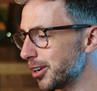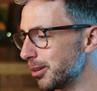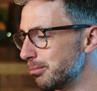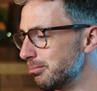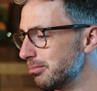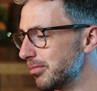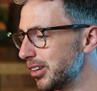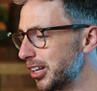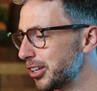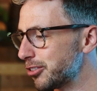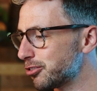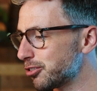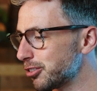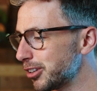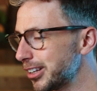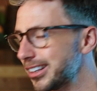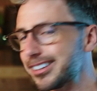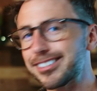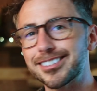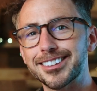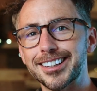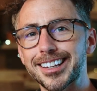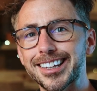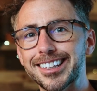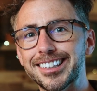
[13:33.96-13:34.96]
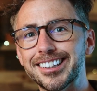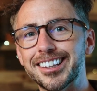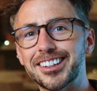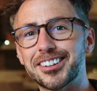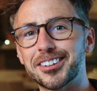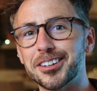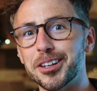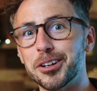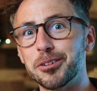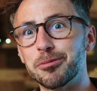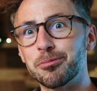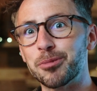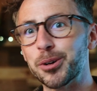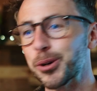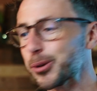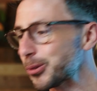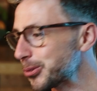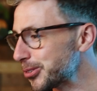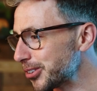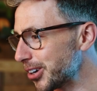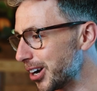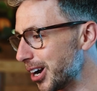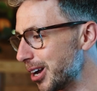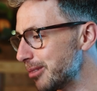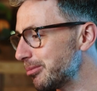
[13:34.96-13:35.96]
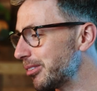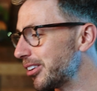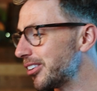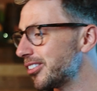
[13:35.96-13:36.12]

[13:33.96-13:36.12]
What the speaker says: I'm literally seeing this in real time.